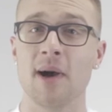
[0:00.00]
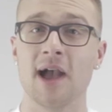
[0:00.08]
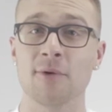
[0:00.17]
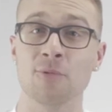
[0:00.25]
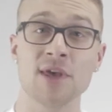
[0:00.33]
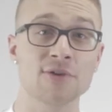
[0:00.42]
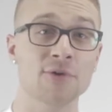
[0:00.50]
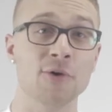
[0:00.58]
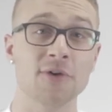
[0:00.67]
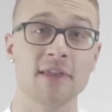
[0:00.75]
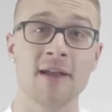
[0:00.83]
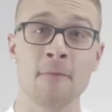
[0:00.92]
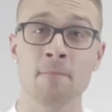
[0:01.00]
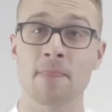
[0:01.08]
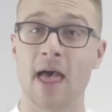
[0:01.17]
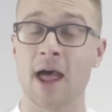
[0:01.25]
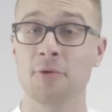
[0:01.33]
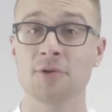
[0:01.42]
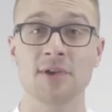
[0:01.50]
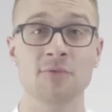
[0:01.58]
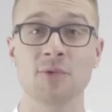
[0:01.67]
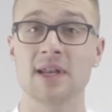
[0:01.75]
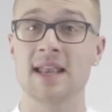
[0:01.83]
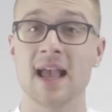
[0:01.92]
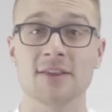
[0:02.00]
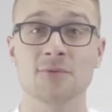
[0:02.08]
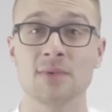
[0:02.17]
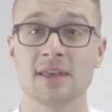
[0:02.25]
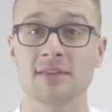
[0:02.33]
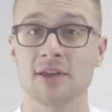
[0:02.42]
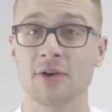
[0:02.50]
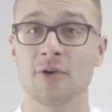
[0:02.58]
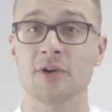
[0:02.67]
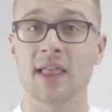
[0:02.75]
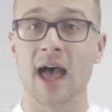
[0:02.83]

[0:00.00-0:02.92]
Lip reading: my weeks hold. I don't know even what next week's gonna hold.